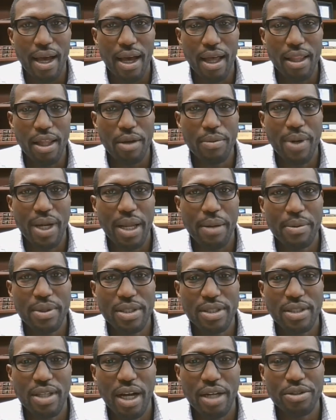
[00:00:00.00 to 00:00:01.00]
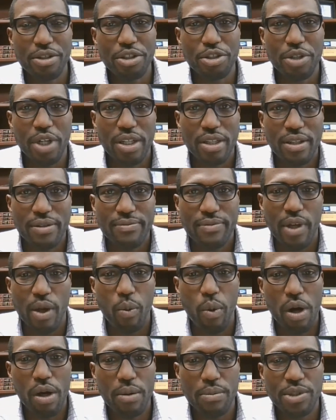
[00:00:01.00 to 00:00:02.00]
Hello, my name is Dr. Strickland,
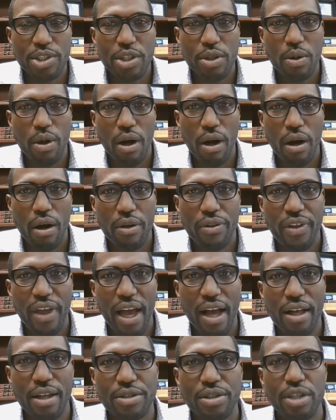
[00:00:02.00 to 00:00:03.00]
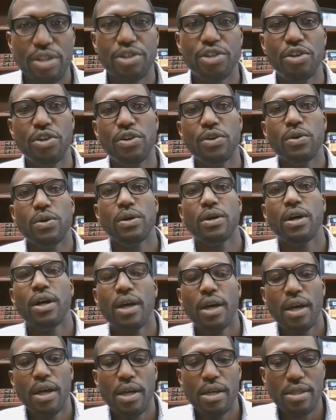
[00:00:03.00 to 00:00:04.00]
and welcome to our Theology 2
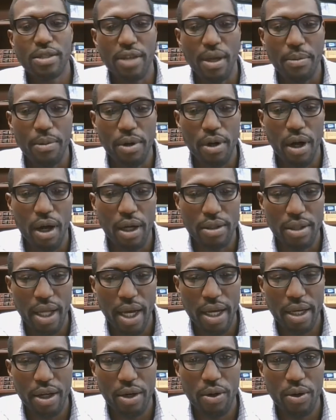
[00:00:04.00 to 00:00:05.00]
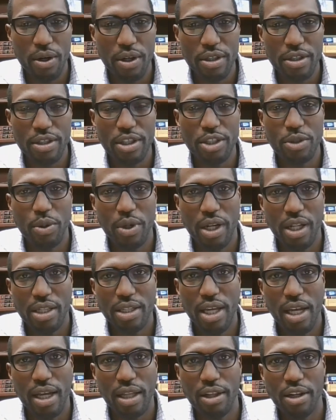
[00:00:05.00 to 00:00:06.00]
summer online course. Just wanted to
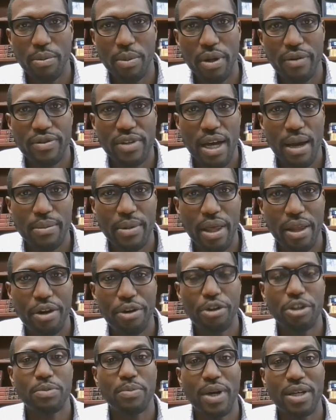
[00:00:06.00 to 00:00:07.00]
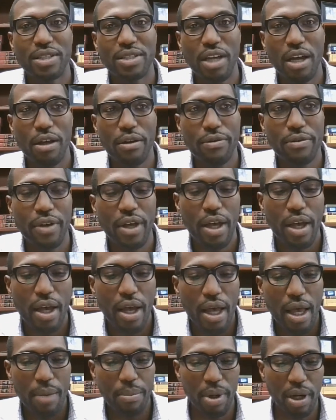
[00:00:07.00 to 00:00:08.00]
take a little bit of time to introduce myself,
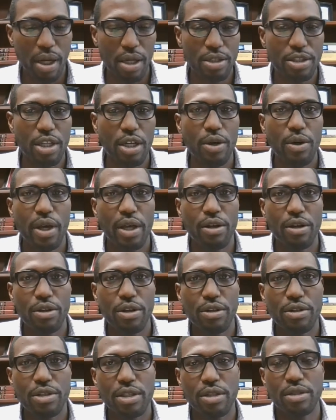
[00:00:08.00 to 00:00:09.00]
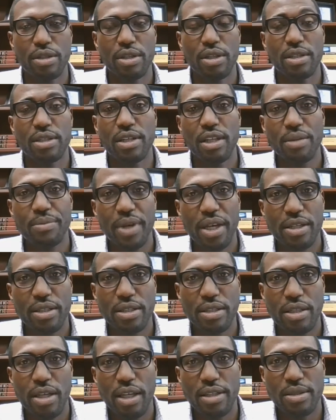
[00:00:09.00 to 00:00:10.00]
but also introduce you to the
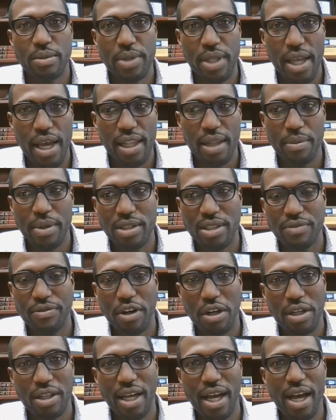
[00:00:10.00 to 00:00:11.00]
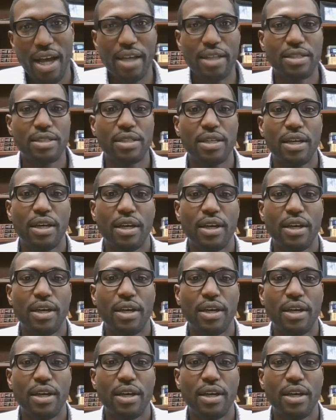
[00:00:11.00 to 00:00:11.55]
syllabus and some of the elements of our class